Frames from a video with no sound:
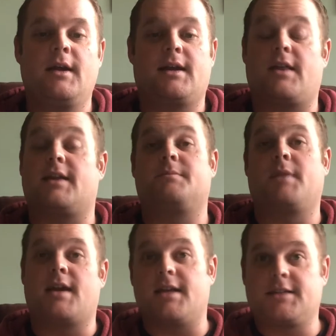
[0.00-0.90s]
Now that
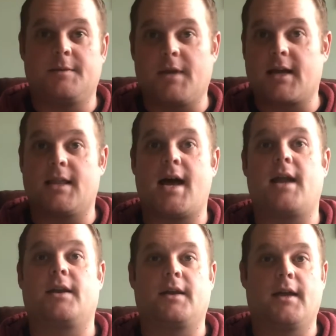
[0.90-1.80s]
may not seem like a
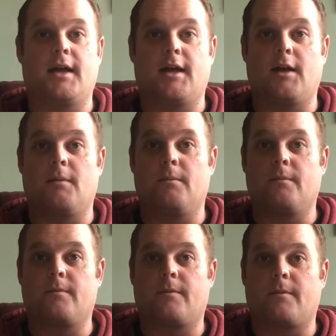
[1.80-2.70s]
lot,
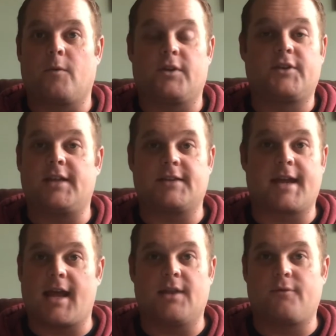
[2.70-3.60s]
with states
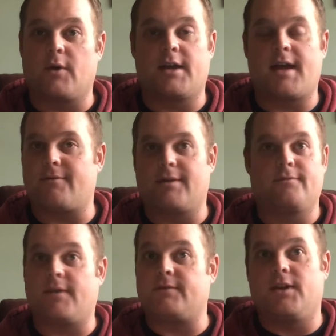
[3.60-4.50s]
like California
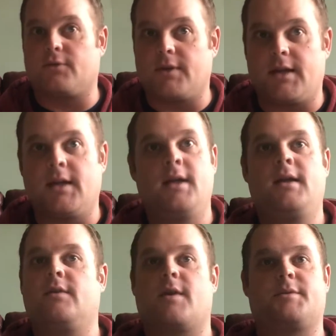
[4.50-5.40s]
having 53
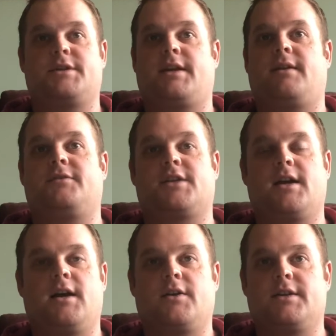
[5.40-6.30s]
representatives to
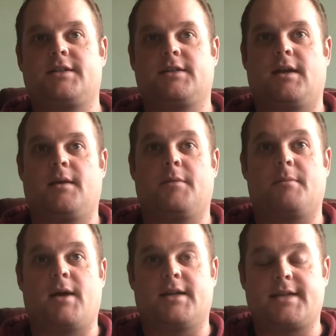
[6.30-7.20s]
Congress,
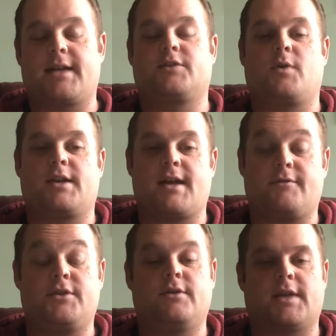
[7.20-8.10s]
but Montana is going to
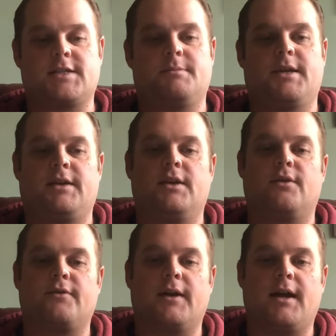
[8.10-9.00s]
have 2, and that's a big
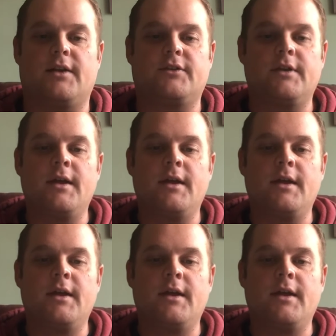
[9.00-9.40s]
deal for us.